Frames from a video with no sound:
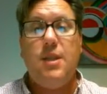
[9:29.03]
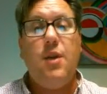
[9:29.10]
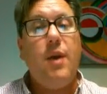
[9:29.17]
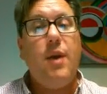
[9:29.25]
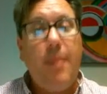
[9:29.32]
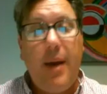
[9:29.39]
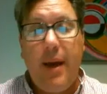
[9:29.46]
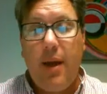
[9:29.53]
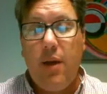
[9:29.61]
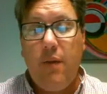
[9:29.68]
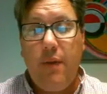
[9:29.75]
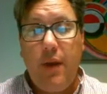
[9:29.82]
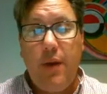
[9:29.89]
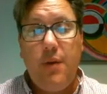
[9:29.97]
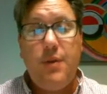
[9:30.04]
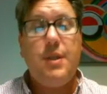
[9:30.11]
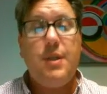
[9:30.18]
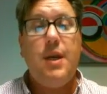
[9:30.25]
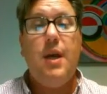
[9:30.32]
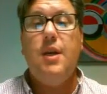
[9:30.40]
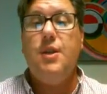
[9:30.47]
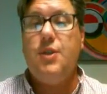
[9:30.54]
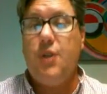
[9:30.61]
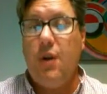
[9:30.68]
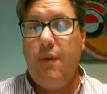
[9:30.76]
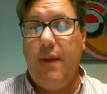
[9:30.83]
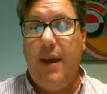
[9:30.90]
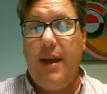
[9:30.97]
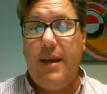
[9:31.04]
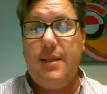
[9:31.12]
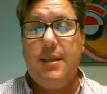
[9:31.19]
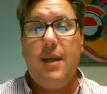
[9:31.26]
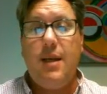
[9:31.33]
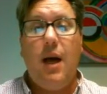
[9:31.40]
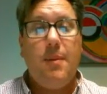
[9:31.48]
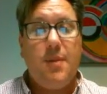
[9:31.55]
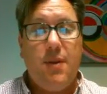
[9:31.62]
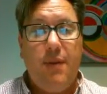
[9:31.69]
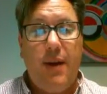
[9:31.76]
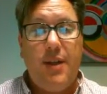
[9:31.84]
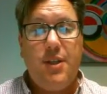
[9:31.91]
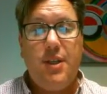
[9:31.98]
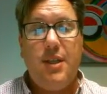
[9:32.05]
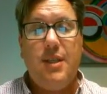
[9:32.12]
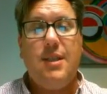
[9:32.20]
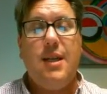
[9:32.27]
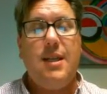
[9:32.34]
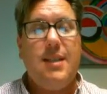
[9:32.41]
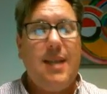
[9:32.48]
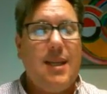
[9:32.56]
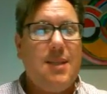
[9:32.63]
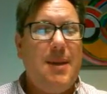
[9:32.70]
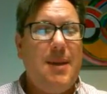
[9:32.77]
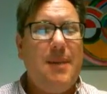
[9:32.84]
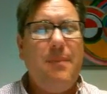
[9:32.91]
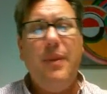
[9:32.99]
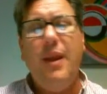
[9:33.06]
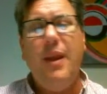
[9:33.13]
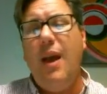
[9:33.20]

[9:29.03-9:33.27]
Knowing about interviews, surveys, observations, assessment.